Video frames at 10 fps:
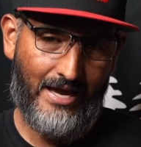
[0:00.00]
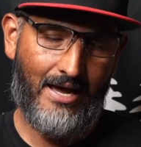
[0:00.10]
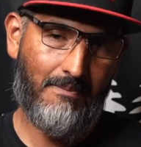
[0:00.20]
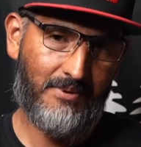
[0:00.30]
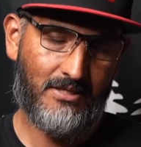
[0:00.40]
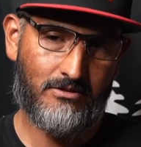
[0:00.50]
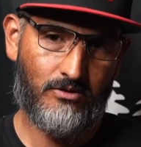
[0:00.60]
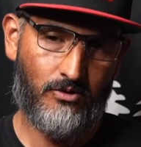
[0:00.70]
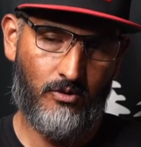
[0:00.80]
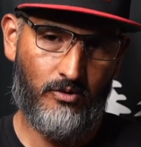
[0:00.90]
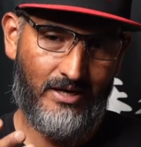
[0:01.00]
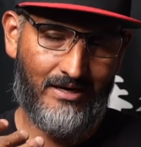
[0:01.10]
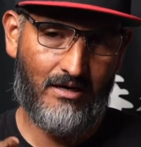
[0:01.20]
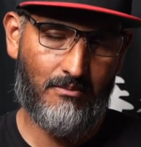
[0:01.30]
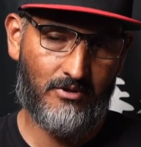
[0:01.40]
happens, you need to
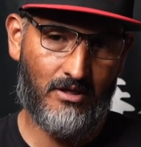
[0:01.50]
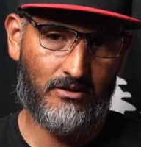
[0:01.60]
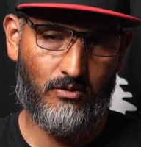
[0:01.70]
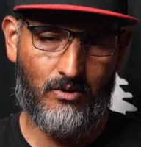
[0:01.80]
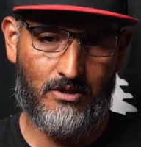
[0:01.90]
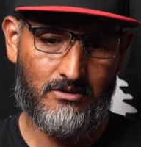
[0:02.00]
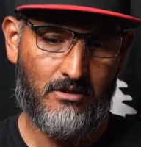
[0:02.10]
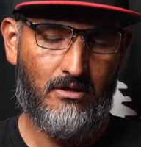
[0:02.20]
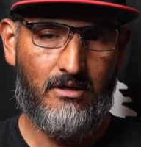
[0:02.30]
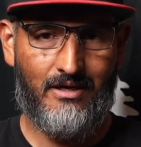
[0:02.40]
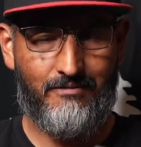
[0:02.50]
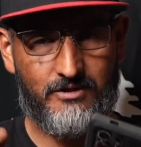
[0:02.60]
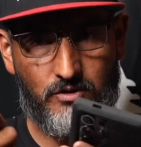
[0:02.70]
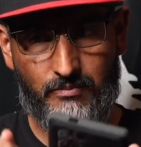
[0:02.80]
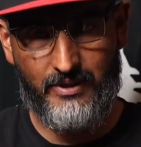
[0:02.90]
come talk to us, give
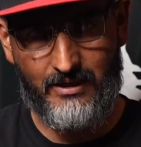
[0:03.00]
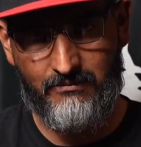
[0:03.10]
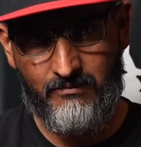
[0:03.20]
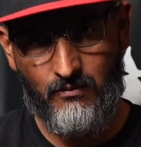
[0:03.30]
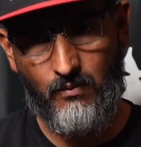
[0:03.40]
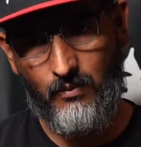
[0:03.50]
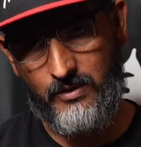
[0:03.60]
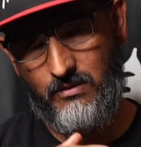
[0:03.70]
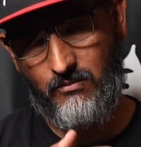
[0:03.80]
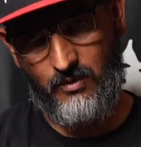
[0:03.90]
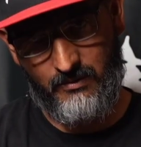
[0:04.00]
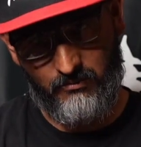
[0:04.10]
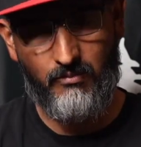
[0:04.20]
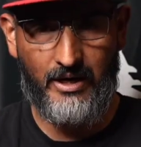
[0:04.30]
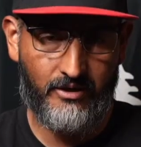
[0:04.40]
us your bib, we
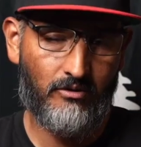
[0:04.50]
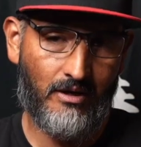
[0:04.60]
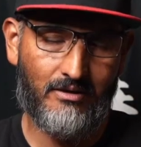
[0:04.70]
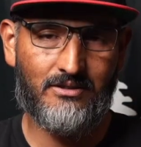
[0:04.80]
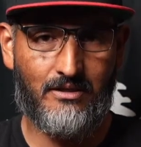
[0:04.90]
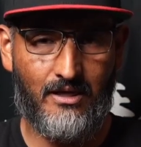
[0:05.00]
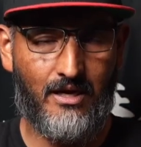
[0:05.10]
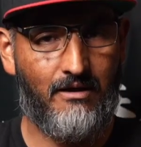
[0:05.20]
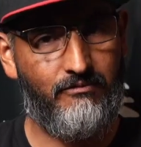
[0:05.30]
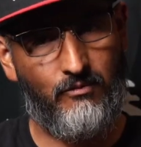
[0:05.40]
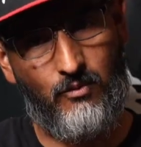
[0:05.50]
mark you down as a DNF, and